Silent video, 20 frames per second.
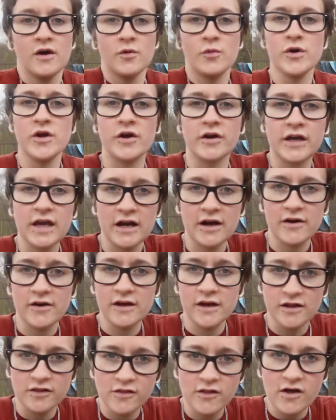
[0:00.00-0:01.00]
We are
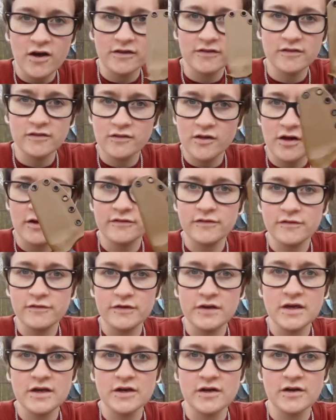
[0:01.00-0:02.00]
carrying lots and lots of
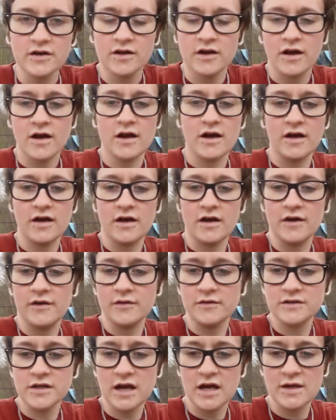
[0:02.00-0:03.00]
gear.
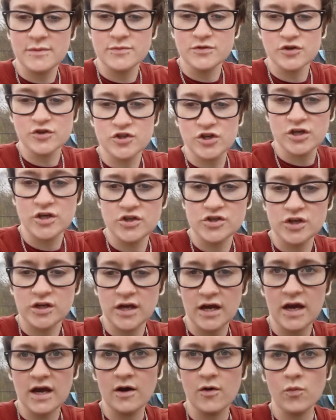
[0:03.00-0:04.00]
Uh, times are
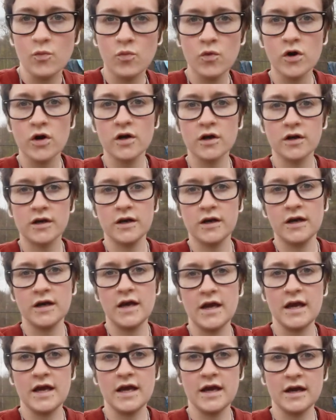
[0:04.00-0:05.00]
changing at work,
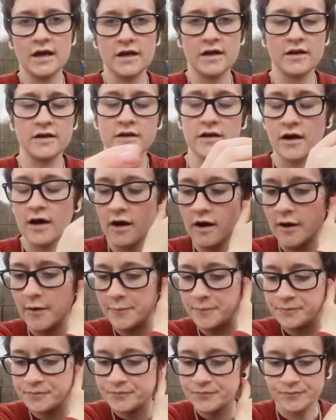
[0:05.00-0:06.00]
and
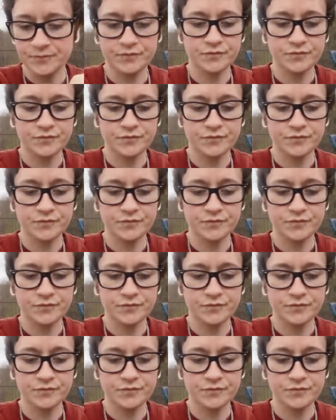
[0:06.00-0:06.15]
um,